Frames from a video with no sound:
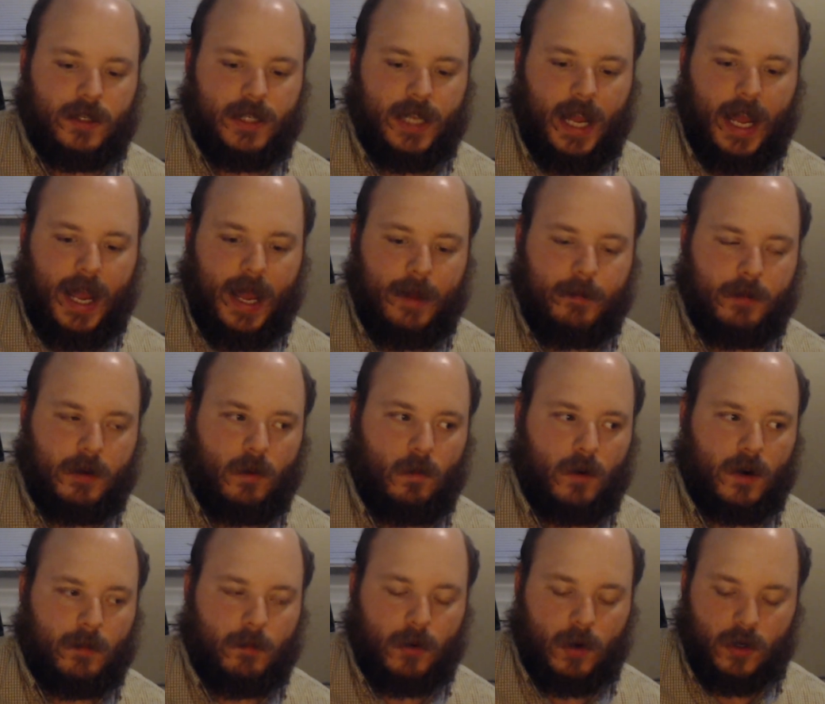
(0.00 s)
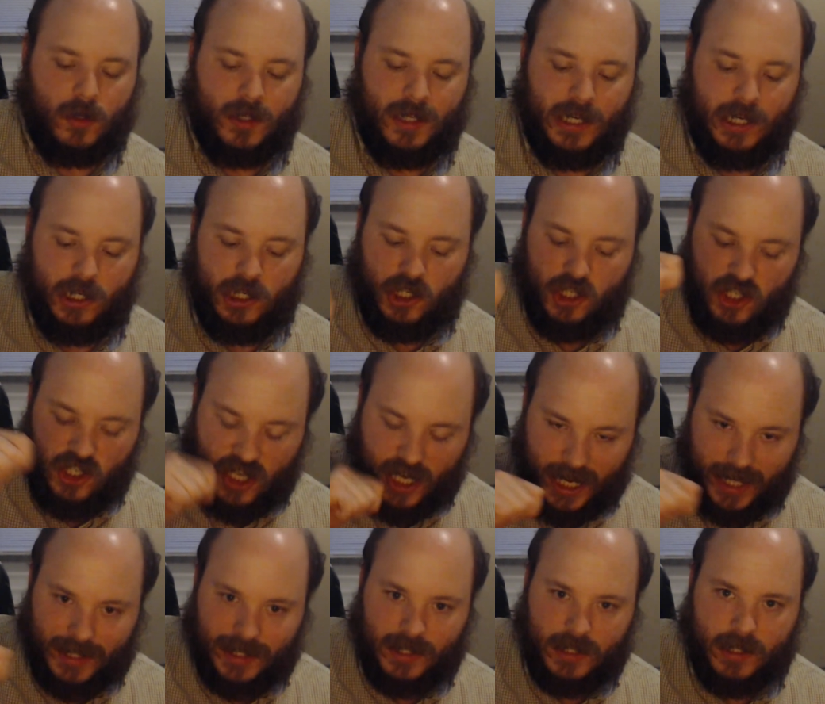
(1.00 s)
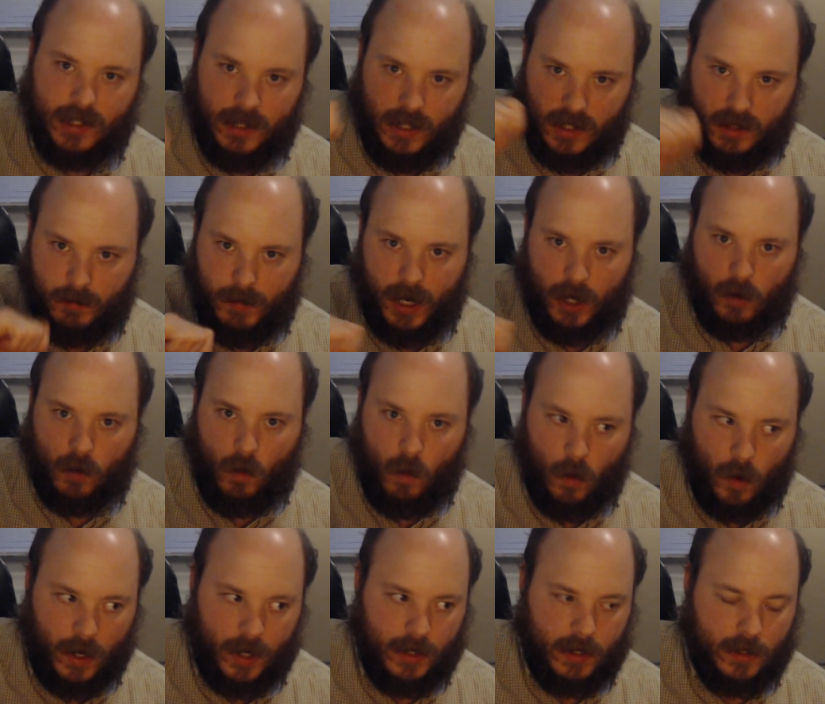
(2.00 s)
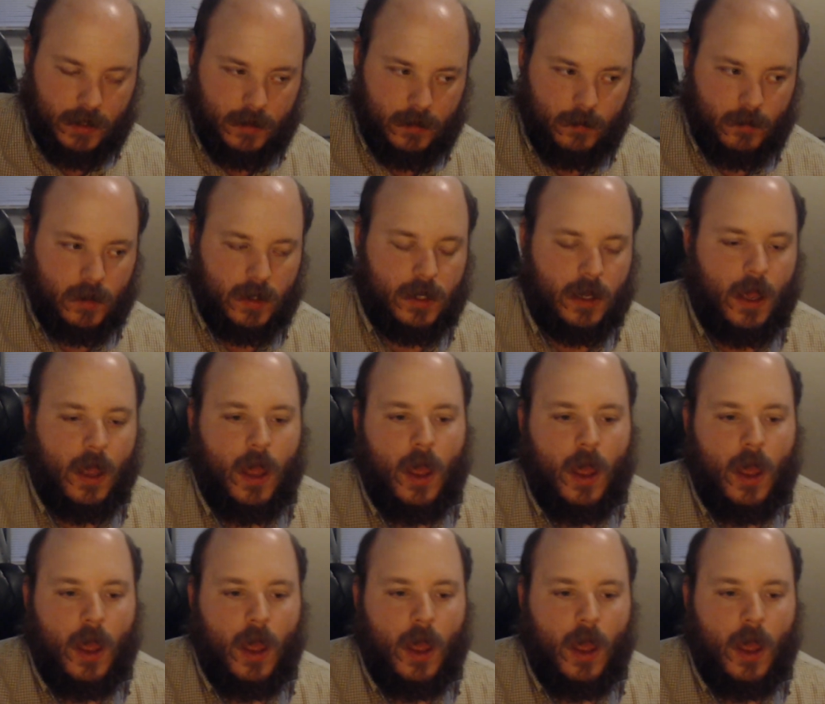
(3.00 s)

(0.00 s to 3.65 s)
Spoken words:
that happen when a person ingests these microorganisms,